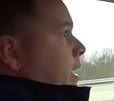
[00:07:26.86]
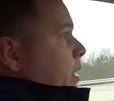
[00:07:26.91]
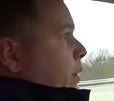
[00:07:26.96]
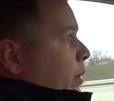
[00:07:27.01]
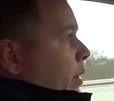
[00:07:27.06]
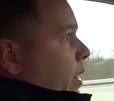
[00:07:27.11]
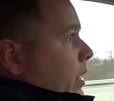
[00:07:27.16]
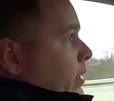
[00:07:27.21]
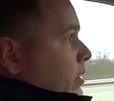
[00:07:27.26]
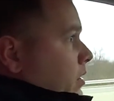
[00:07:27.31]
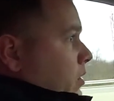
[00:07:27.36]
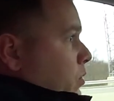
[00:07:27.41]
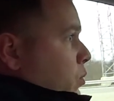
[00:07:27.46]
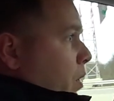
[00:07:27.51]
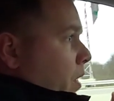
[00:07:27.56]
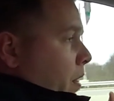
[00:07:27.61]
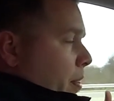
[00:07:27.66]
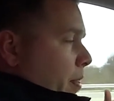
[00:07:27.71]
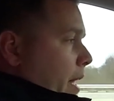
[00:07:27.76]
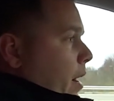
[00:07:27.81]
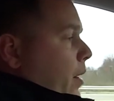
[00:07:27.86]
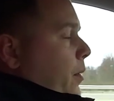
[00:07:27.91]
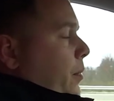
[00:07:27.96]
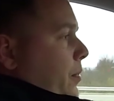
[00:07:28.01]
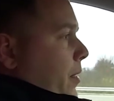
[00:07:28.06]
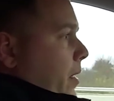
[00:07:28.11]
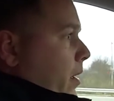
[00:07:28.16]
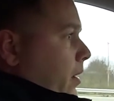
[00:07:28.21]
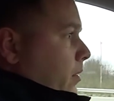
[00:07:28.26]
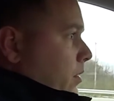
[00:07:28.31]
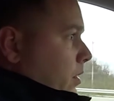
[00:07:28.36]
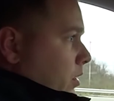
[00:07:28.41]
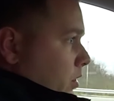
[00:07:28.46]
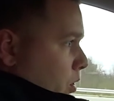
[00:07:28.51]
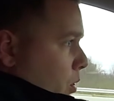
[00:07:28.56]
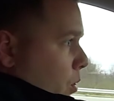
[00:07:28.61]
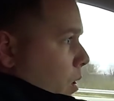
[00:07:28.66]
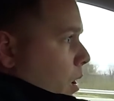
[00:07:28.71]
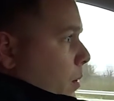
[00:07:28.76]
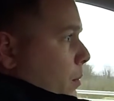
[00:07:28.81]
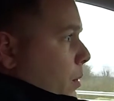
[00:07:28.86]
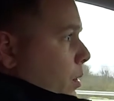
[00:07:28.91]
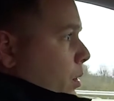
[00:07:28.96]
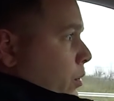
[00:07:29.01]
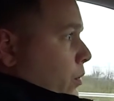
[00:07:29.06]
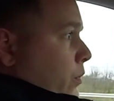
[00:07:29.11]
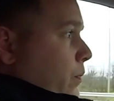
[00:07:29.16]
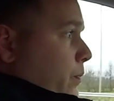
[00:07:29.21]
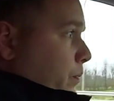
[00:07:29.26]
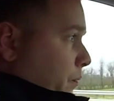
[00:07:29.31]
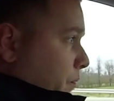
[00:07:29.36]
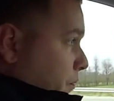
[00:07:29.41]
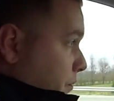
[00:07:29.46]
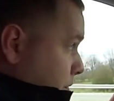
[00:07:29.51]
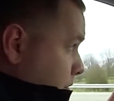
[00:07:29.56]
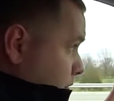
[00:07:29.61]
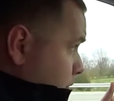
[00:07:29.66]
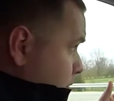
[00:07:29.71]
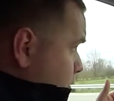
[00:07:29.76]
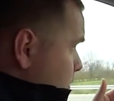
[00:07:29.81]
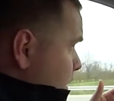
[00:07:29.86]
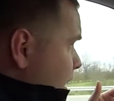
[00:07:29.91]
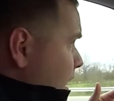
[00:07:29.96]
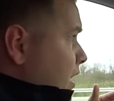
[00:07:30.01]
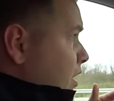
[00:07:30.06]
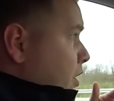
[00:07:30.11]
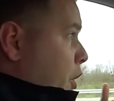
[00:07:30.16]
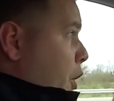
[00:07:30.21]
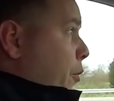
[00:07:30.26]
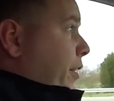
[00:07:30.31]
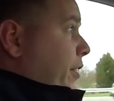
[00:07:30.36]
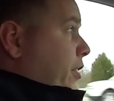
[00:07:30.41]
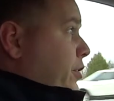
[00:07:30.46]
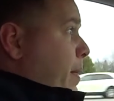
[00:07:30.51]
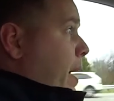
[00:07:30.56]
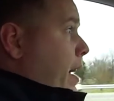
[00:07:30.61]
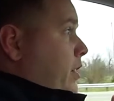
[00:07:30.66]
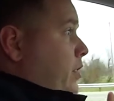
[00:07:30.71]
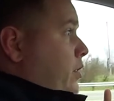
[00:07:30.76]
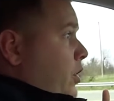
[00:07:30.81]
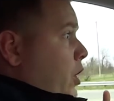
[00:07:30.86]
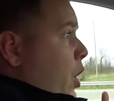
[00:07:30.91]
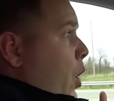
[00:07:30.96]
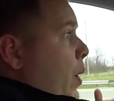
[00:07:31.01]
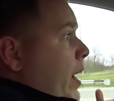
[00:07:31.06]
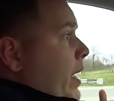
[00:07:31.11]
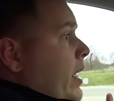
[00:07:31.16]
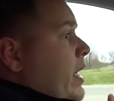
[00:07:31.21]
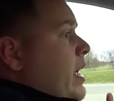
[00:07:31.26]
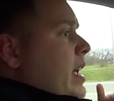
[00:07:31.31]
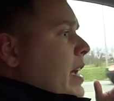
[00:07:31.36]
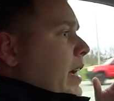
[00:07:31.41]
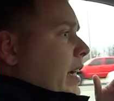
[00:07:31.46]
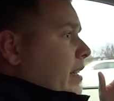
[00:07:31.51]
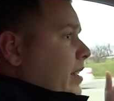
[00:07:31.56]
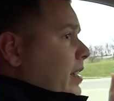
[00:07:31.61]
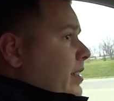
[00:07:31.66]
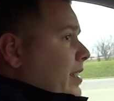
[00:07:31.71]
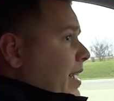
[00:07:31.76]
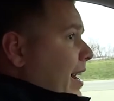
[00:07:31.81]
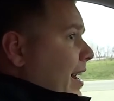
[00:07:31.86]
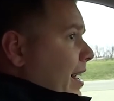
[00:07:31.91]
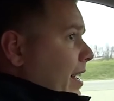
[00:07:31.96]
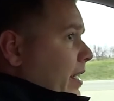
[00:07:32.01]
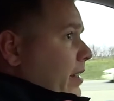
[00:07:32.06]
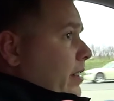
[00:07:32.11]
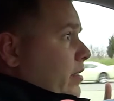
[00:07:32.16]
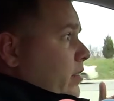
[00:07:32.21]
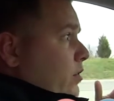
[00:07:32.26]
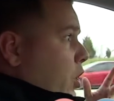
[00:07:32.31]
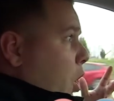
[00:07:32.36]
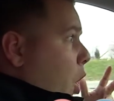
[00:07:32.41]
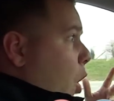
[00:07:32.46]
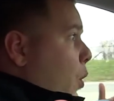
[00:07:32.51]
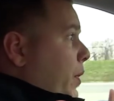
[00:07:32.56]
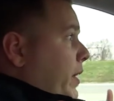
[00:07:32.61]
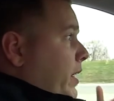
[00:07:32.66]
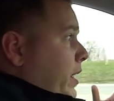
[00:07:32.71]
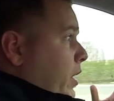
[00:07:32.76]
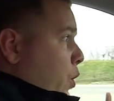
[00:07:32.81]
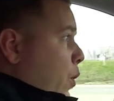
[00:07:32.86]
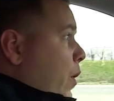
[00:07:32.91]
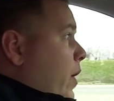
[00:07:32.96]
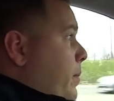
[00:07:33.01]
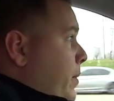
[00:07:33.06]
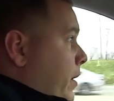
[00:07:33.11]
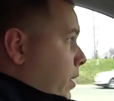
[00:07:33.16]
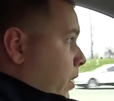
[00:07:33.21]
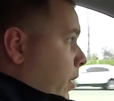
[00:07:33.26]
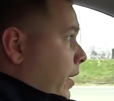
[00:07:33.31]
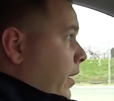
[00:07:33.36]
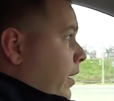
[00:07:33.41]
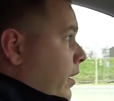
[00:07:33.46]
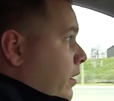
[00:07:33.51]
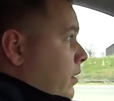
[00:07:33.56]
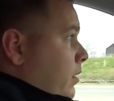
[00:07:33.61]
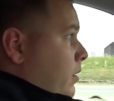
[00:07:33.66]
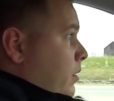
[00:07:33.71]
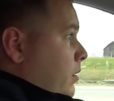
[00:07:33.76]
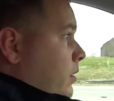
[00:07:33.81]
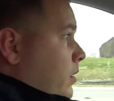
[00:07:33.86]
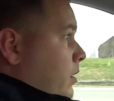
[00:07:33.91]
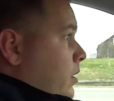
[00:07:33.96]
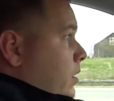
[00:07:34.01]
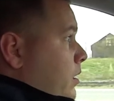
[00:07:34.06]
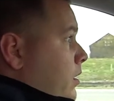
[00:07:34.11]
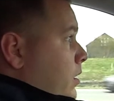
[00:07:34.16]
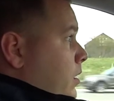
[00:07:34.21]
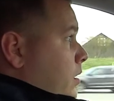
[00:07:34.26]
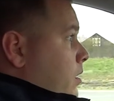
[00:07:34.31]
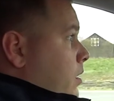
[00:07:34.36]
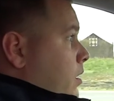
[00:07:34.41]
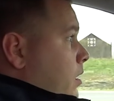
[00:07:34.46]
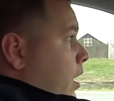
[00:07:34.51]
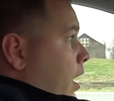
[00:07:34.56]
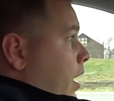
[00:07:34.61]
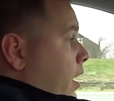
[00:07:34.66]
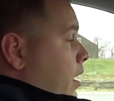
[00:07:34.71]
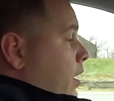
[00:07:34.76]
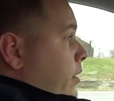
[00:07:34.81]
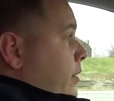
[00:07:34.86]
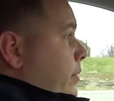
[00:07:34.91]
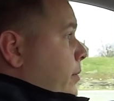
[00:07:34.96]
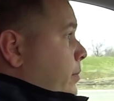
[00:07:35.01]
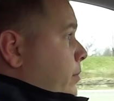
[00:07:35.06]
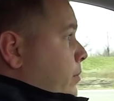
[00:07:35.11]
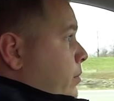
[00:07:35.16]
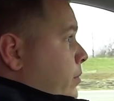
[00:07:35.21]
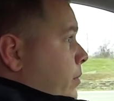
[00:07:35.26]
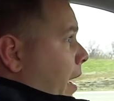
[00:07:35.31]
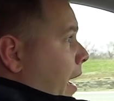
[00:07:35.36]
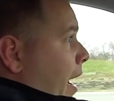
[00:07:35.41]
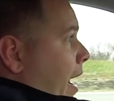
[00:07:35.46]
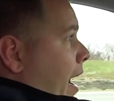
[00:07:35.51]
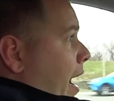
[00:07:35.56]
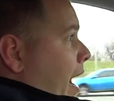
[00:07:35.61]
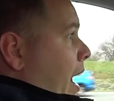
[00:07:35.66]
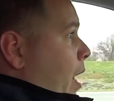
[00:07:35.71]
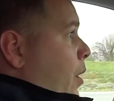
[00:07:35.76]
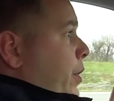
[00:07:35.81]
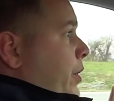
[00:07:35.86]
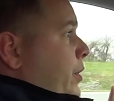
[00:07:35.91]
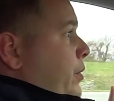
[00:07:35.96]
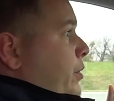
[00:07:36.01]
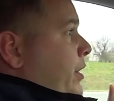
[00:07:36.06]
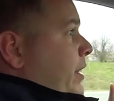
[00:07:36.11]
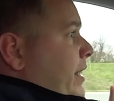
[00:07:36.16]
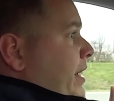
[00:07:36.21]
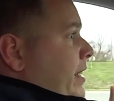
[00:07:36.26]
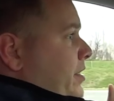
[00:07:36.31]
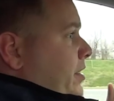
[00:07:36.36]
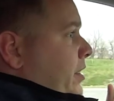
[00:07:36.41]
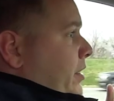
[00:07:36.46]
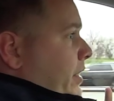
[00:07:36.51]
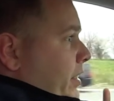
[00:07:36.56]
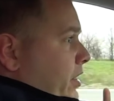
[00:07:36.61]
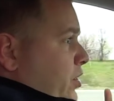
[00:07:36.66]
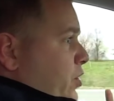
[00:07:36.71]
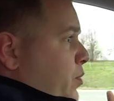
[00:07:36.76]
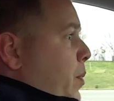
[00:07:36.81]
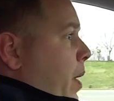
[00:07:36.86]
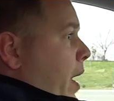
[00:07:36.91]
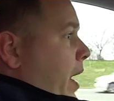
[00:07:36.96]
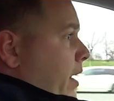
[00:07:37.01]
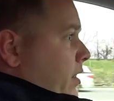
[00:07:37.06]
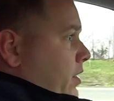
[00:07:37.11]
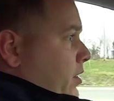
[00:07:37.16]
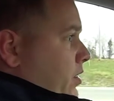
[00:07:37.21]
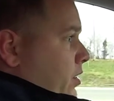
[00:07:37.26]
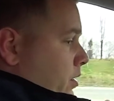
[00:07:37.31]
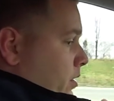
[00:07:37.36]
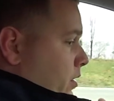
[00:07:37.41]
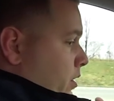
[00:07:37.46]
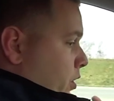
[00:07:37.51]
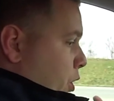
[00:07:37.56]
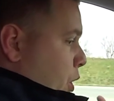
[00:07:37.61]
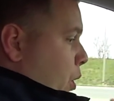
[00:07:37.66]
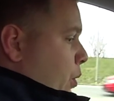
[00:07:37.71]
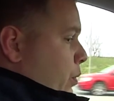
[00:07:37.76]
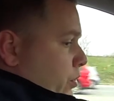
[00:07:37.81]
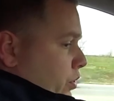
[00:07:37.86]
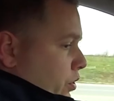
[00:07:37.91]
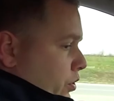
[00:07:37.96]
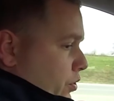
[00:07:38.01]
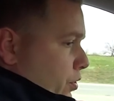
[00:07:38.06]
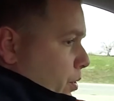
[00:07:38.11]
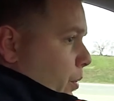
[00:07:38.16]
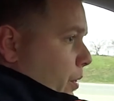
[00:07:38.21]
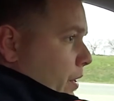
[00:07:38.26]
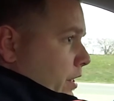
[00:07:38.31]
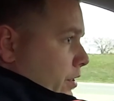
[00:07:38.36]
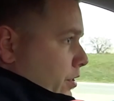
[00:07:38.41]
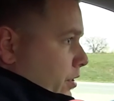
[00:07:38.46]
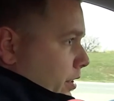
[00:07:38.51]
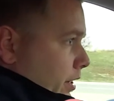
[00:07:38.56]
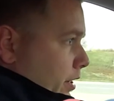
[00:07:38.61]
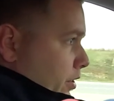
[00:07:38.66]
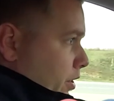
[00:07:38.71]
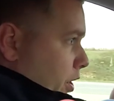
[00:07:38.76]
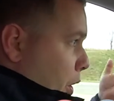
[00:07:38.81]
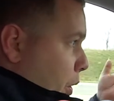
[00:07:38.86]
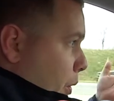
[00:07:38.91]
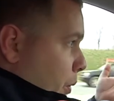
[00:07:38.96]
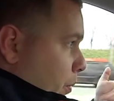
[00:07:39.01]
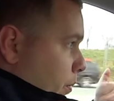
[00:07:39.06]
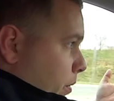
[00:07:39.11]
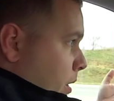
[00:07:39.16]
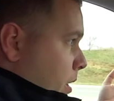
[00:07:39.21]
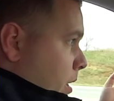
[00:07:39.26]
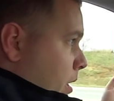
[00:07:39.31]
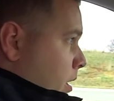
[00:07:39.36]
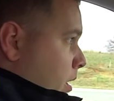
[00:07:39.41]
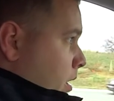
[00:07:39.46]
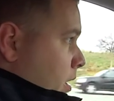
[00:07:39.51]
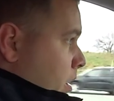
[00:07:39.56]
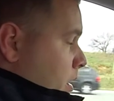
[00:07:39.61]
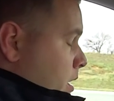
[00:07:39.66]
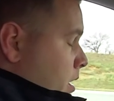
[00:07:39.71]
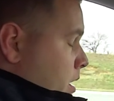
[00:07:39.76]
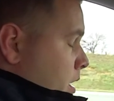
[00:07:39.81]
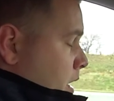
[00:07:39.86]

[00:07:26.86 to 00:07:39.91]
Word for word: Equinoxes without the, the tow haul mode, mm-hmm. don't expect to go ahead because it's got towing equipment. Sure, sure. Um, I wouldn't really necessarily expect to, to go just throw a hitch on and tow. You're right, right.